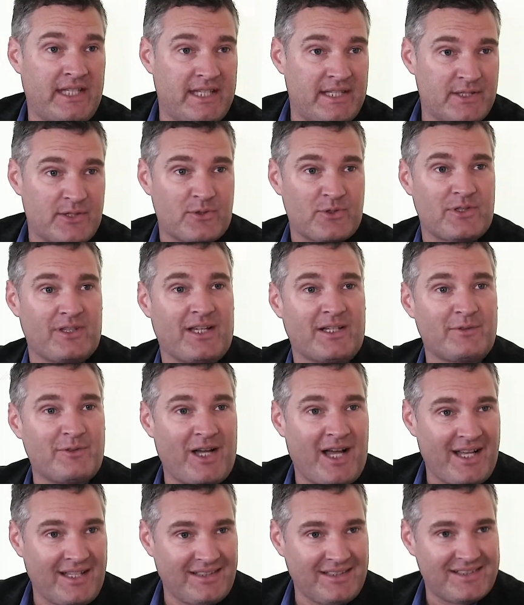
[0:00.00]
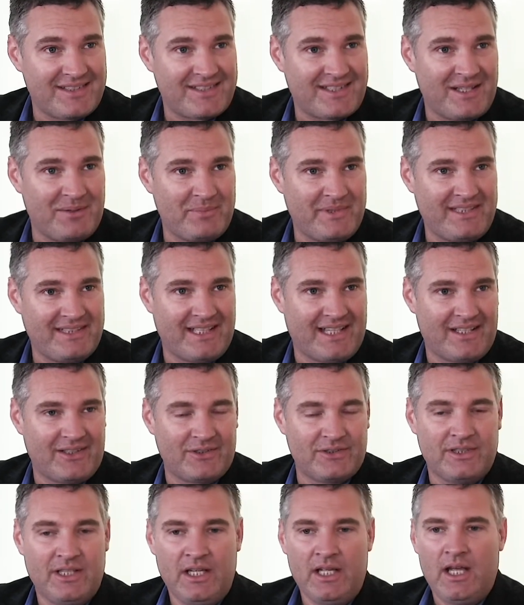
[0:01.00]
keys, there's a lot of islands coming
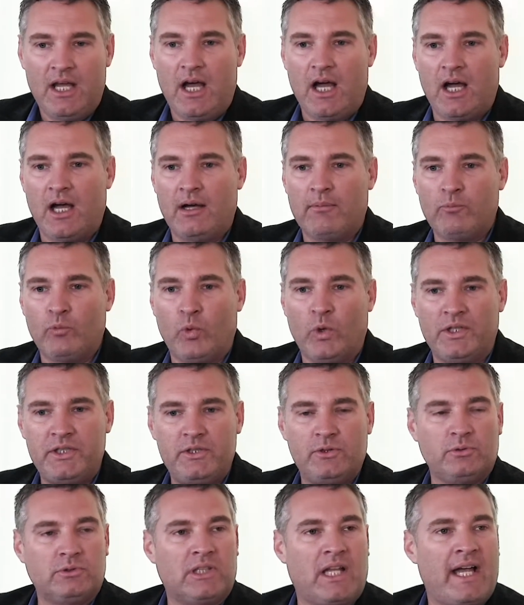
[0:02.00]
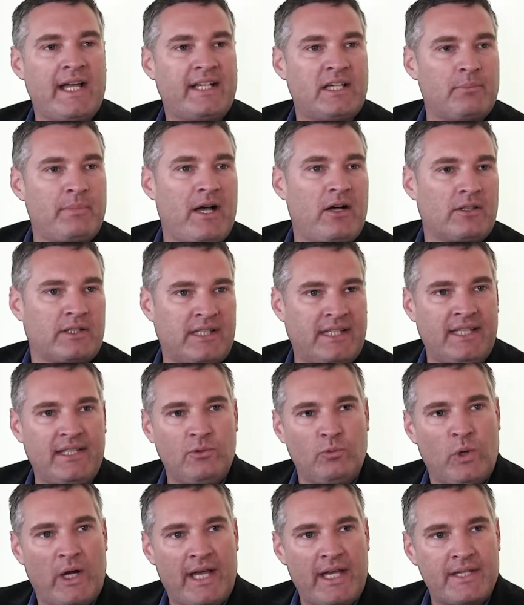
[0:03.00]
down. What do you like about
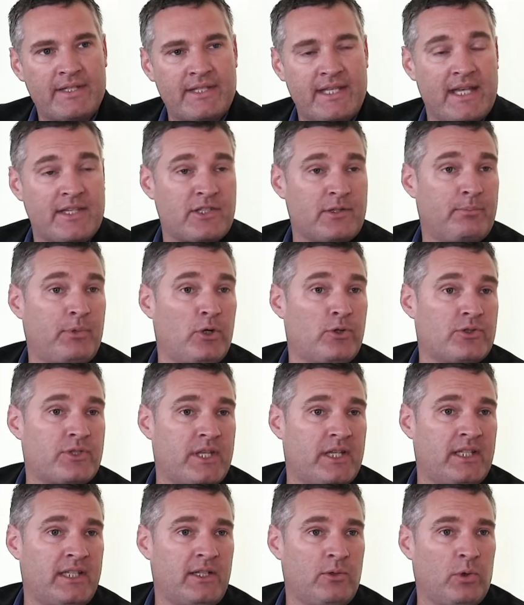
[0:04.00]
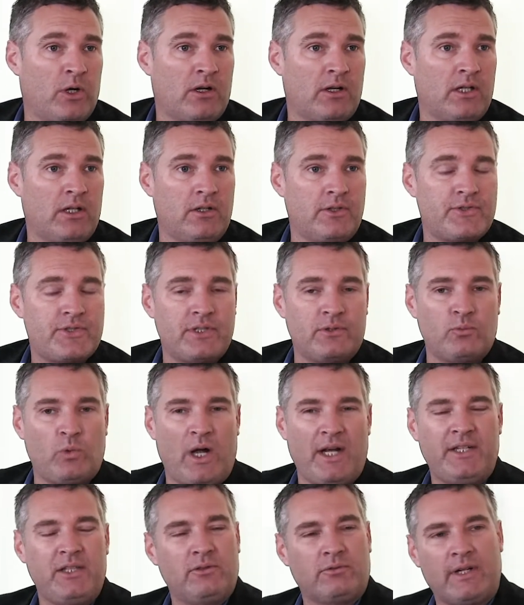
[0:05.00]
Key West as opposed to anywhere else? And
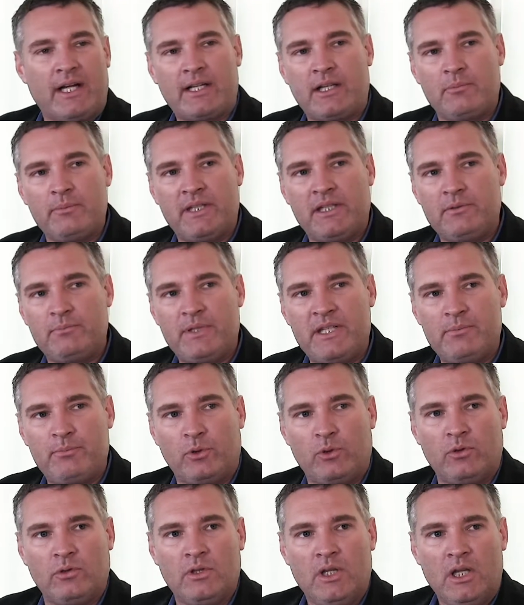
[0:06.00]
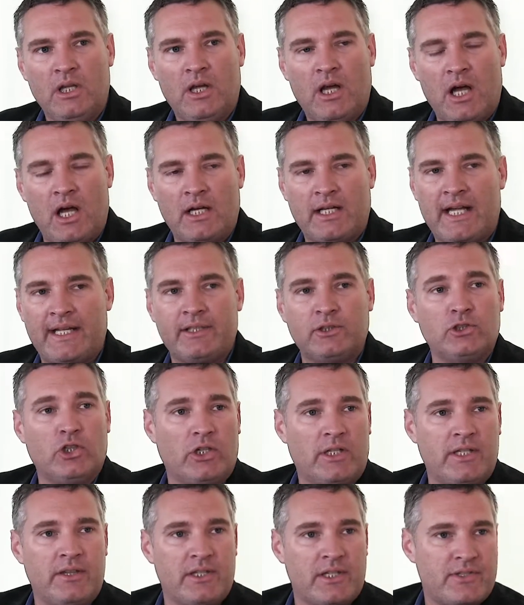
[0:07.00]
why do you recommend people kind of
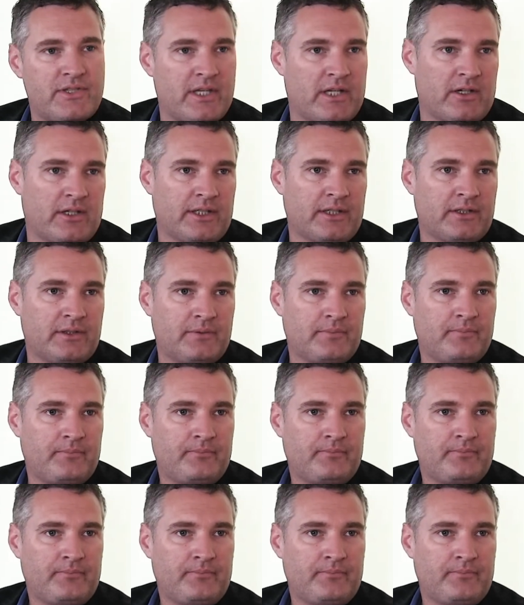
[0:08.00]
look in this area?